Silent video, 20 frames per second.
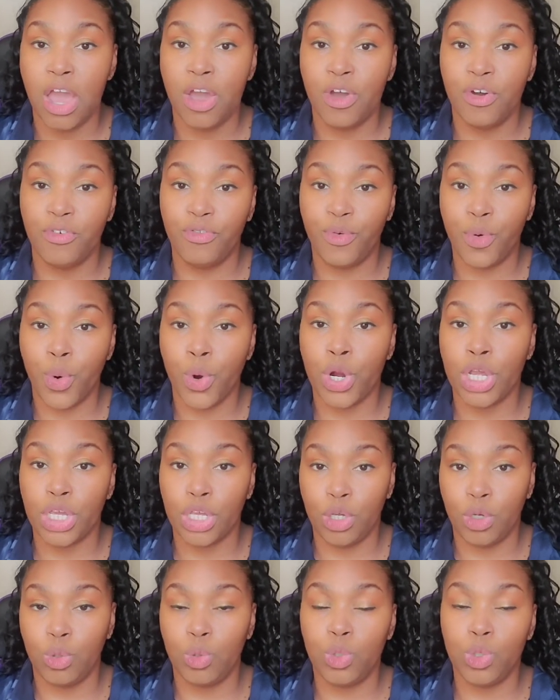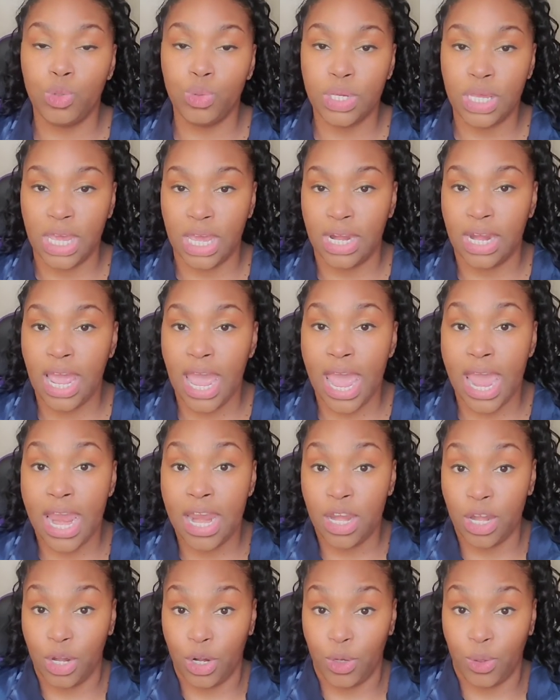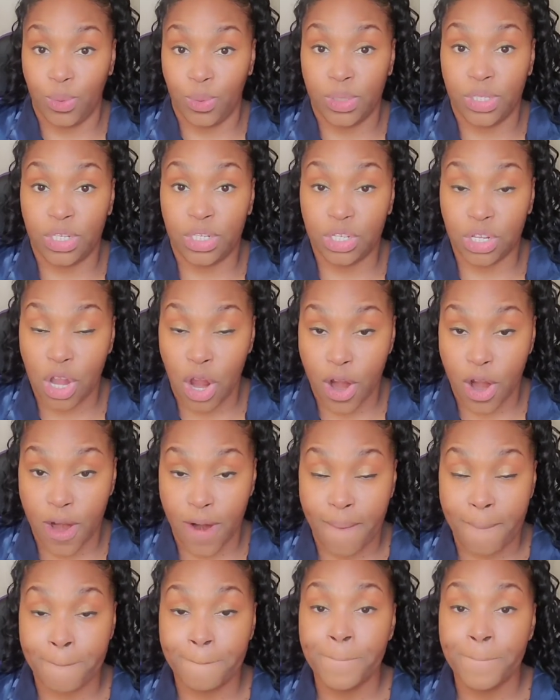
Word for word: for you to get a new start